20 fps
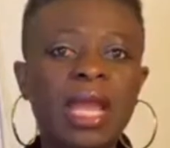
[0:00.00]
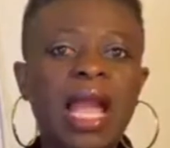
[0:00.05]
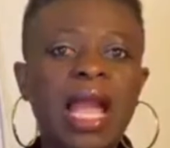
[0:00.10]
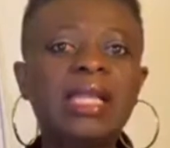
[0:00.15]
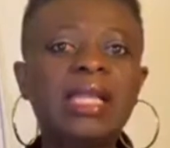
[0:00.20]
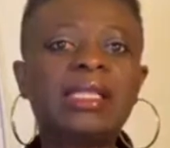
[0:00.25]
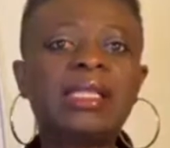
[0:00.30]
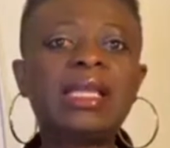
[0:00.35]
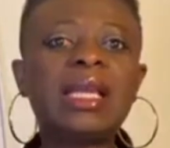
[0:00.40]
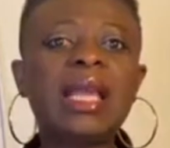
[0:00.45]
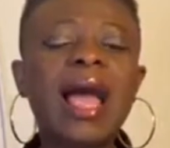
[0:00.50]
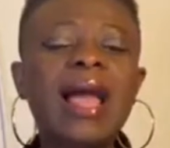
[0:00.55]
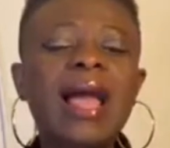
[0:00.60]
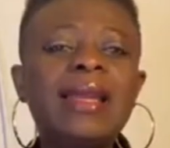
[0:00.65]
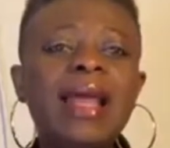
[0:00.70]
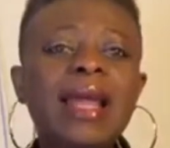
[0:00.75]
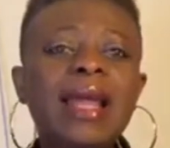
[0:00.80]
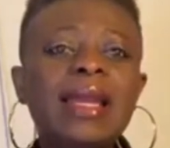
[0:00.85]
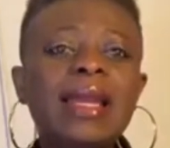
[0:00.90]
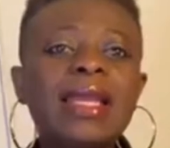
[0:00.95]
And see,
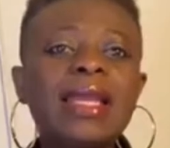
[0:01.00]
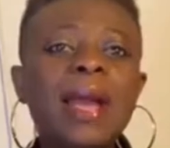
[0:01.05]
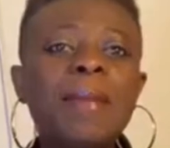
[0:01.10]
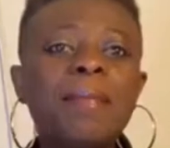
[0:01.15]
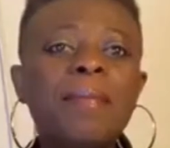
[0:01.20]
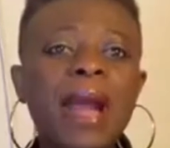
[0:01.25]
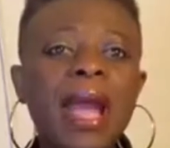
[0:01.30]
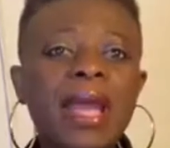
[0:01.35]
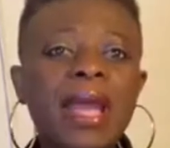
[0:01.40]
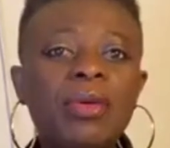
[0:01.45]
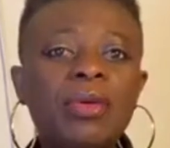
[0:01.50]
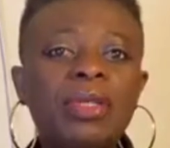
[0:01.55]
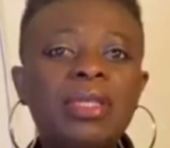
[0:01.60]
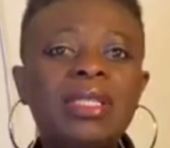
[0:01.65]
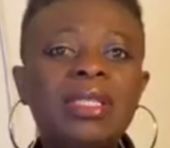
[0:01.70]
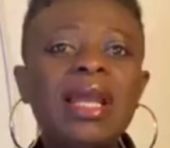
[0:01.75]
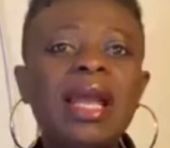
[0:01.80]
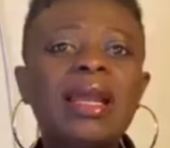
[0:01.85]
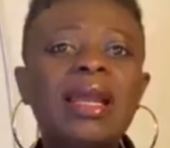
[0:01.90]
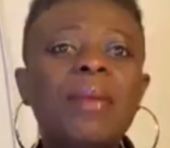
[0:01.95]
I done a young man, no
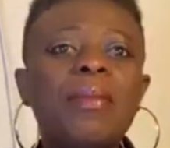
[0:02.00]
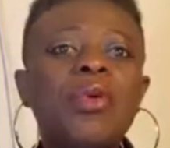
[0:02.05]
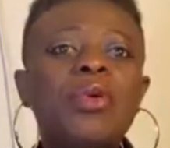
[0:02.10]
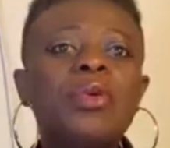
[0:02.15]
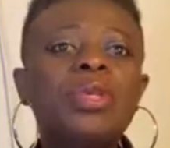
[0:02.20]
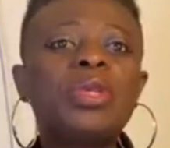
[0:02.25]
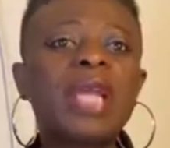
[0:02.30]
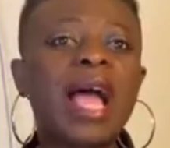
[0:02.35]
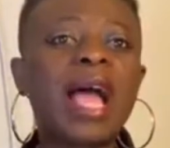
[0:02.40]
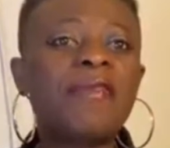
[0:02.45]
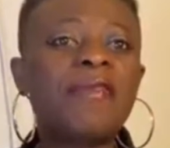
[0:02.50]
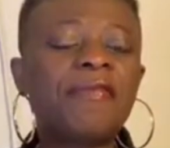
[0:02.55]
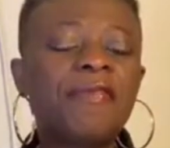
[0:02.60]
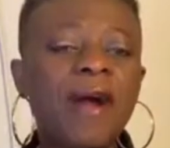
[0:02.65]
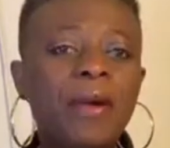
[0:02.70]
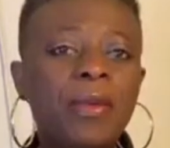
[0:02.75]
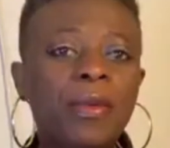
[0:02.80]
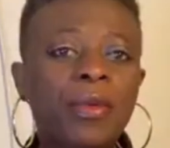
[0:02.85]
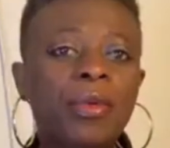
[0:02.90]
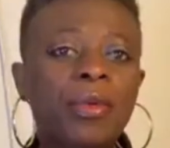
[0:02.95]
dear, and a moo ya
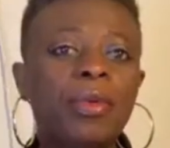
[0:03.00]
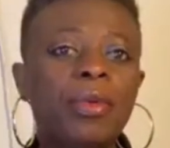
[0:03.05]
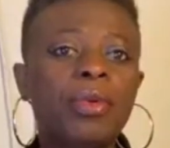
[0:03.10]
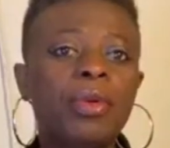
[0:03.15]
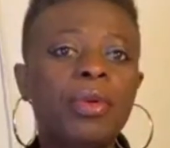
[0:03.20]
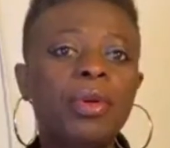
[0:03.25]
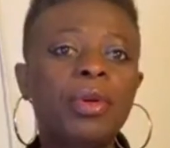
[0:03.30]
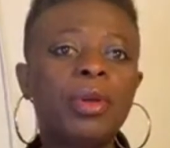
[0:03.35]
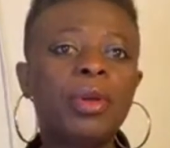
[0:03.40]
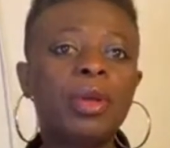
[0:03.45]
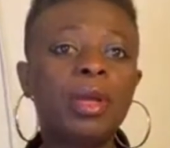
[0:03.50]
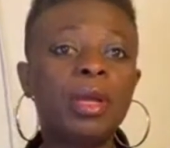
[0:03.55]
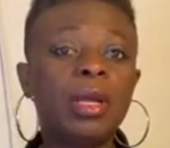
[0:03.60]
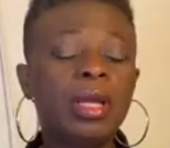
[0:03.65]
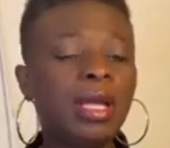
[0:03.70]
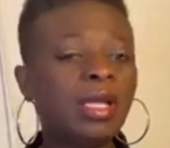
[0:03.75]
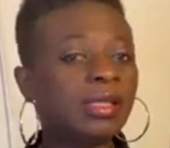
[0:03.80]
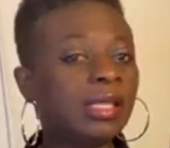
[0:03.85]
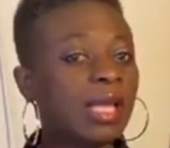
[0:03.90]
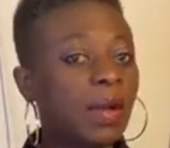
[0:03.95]
fan home.
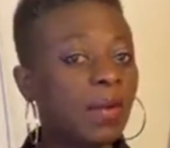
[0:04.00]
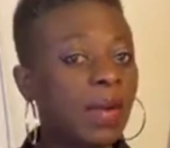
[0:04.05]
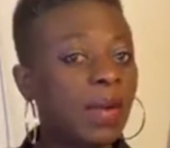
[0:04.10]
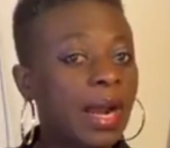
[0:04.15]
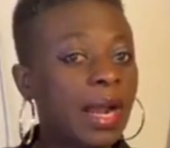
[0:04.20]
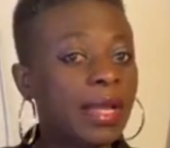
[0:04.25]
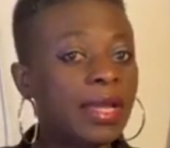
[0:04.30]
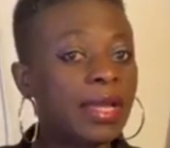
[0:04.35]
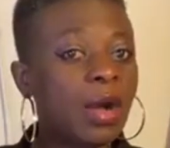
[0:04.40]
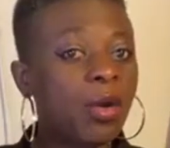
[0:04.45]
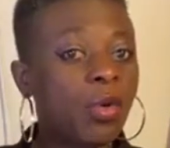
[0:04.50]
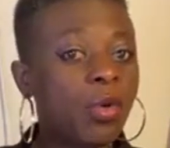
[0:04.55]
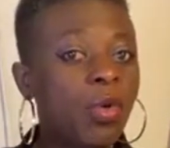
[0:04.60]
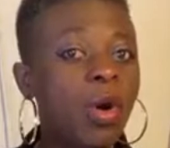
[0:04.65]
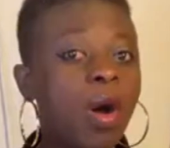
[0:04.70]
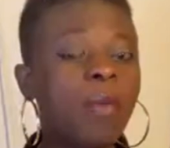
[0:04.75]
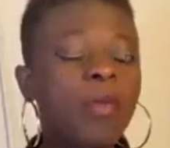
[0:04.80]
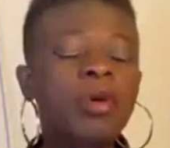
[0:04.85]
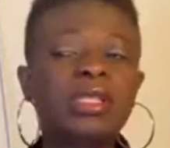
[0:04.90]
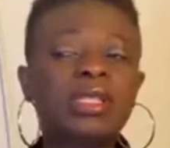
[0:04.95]
As a qualay and
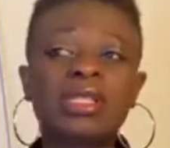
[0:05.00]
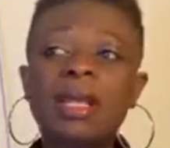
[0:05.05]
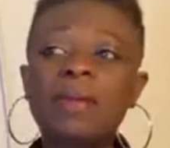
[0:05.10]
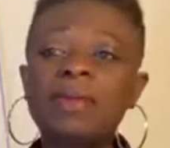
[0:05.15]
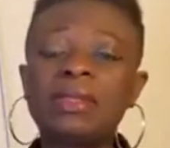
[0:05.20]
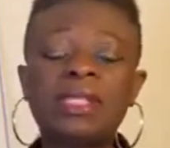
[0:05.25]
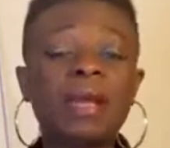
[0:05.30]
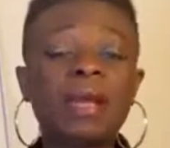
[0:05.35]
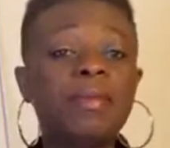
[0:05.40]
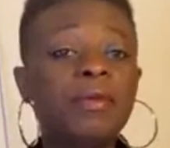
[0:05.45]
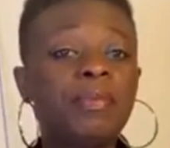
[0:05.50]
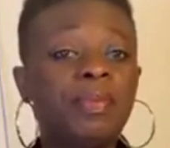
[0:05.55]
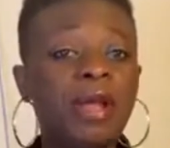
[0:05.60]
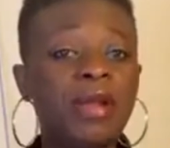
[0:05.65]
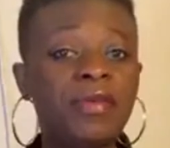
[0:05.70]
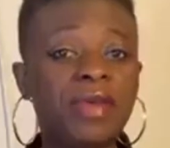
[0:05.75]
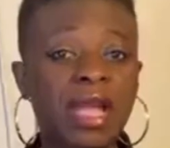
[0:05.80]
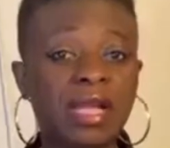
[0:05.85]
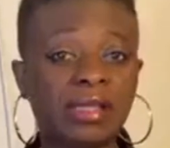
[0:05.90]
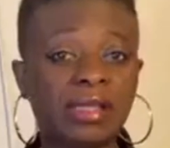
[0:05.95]
cool, almost 77
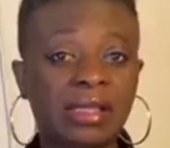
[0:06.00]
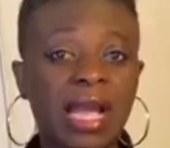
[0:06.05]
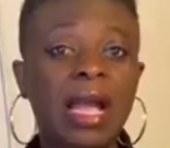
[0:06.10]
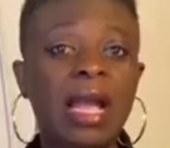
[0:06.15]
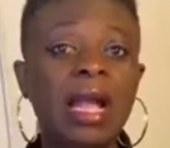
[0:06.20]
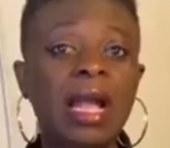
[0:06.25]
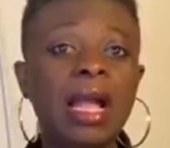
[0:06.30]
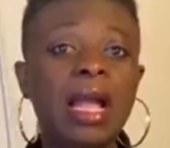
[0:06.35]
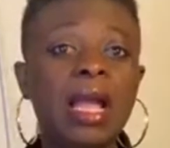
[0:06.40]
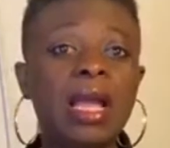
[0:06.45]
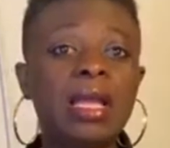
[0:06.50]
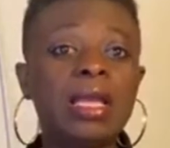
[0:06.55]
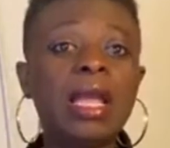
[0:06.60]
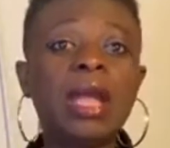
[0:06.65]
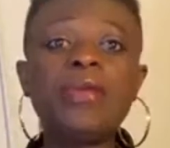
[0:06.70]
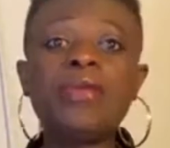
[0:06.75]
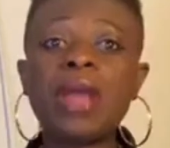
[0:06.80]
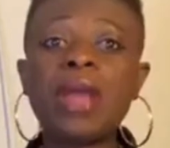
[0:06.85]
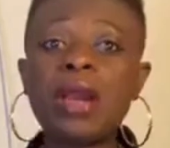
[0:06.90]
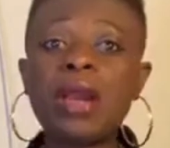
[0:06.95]
prediasan.
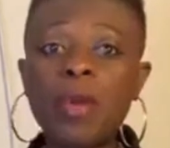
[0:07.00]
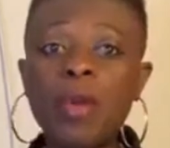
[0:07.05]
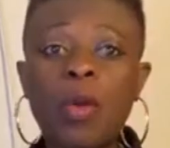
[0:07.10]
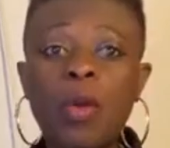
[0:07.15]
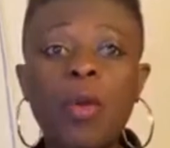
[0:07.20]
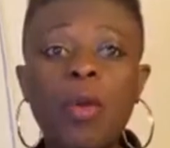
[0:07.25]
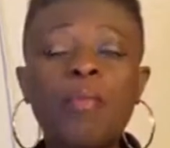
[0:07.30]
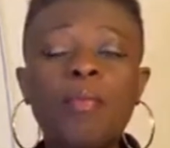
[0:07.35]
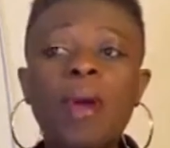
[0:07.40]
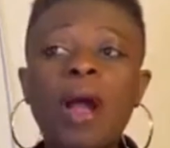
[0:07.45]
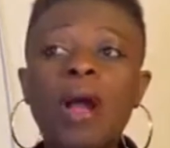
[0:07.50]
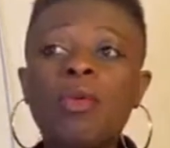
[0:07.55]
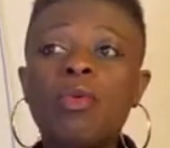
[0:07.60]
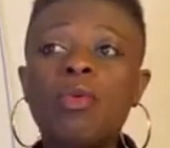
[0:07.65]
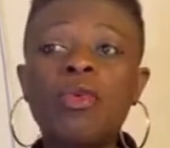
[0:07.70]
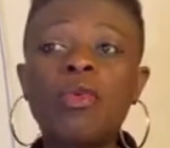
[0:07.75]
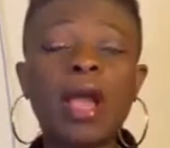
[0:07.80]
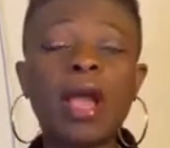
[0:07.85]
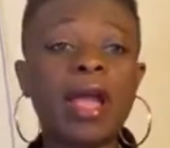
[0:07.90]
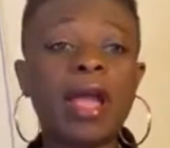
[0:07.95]
Yemian bokum
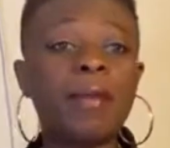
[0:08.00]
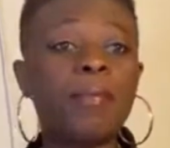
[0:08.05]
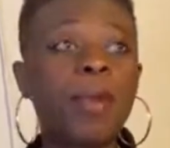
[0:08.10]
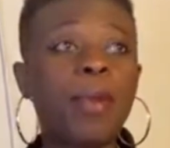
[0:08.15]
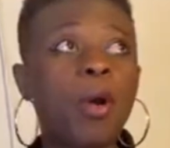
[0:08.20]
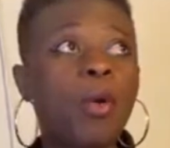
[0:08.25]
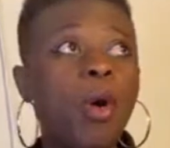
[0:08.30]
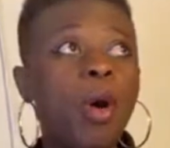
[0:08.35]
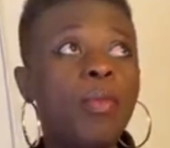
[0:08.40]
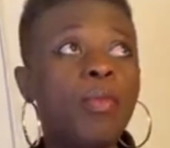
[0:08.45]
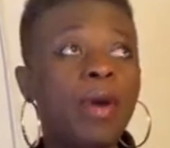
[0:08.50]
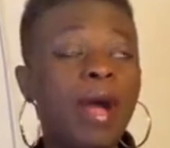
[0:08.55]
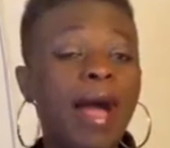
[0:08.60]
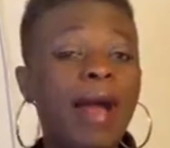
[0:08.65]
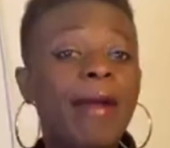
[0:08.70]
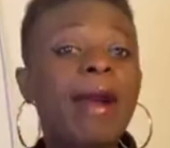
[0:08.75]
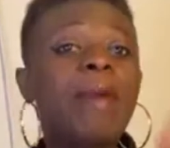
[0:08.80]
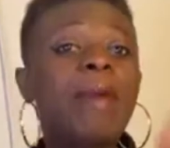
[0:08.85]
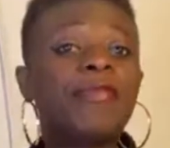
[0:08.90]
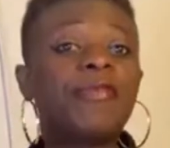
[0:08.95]
banku, bokum
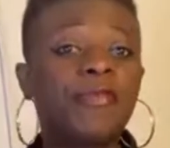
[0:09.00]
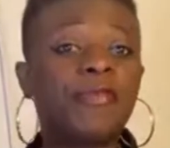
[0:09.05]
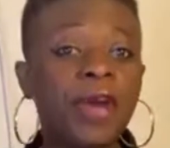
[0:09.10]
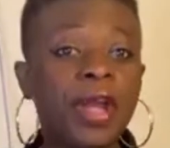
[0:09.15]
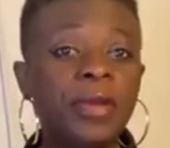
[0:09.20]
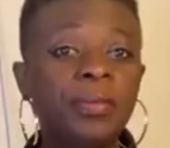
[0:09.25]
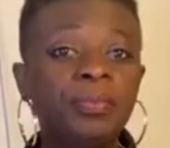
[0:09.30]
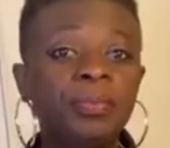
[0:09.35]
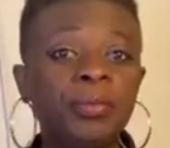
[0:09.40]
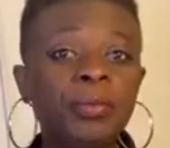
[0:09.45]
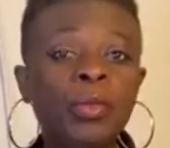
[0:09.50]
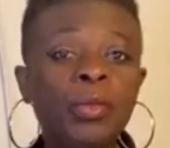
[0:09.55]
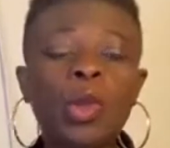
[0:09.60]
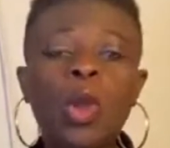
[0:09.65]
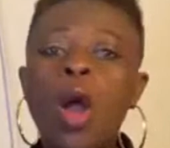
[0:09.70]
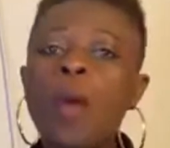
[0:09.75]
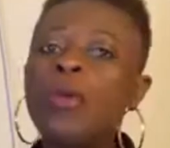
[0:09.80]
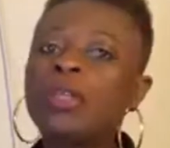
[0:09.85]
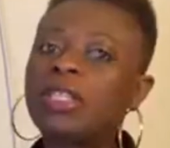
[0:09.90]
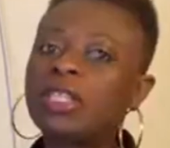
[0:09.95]
haram fool.
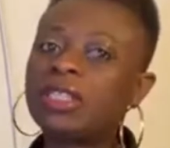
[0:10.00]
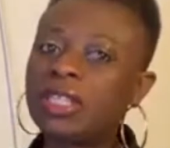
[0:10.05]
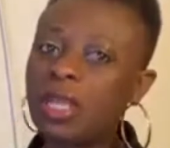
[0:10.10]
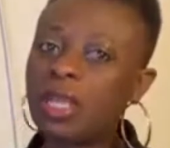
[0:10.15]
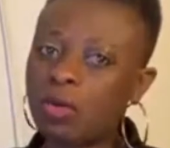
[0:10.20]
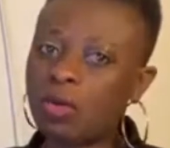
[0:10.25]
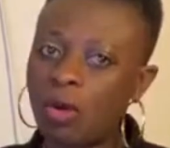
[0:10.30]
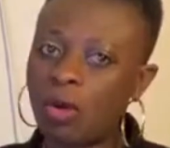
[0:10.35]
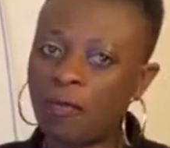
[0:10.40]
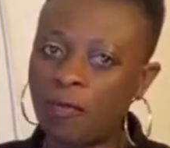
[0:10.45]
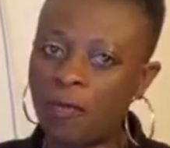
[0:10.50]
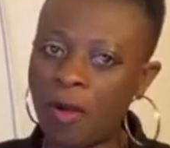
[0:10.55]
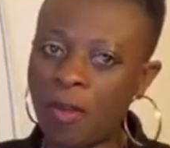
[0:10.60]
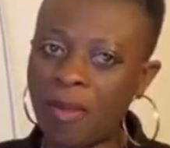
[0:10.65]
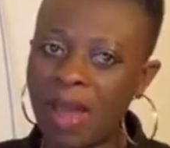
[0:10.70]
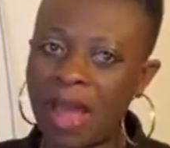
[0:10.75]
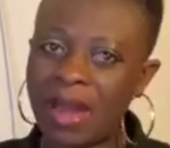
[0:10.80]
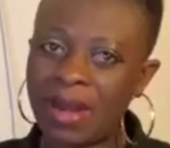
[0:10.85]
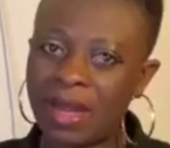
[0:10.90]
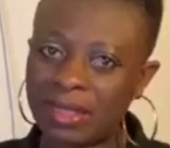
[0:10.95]
I want to change crop for
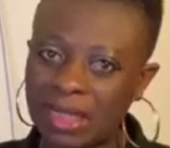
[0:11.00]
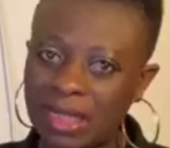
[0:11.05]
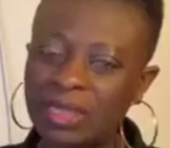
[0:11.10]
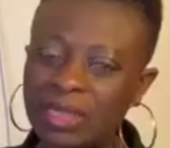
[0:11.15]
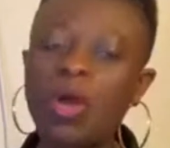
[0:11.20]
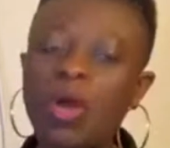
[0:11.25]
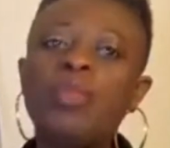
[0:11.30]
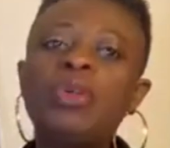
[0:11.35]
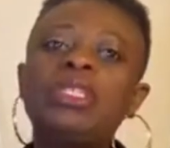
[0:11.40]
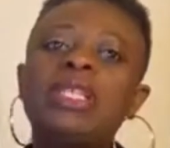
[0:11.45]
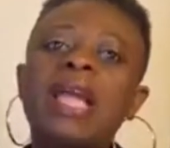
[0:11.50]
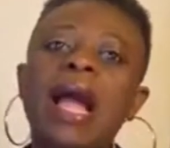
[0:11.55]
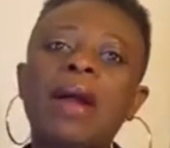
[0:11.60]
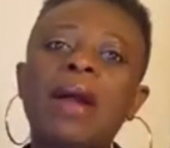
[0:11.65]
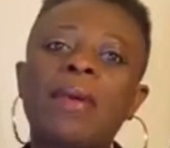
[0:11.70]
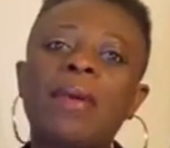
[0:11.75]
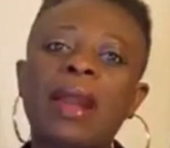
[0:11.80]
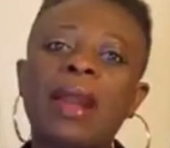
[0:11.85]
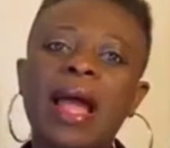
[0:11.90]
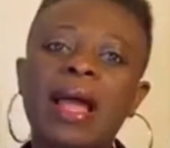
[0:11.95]
my letter so much.
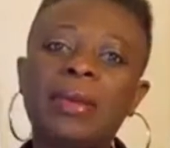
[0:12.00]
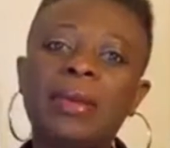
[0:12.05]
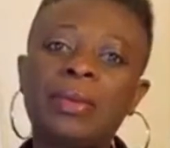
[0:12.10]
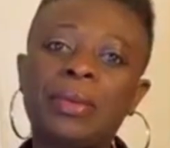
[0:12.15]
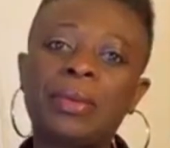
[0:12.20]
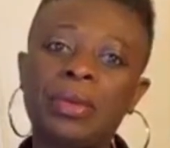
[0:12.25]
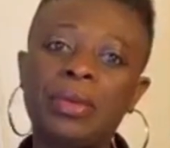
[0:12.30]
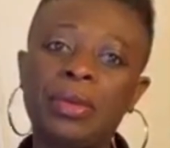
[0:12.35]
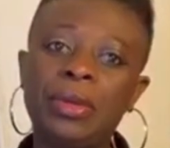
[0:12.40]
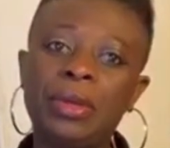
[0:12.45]
I'm Colano.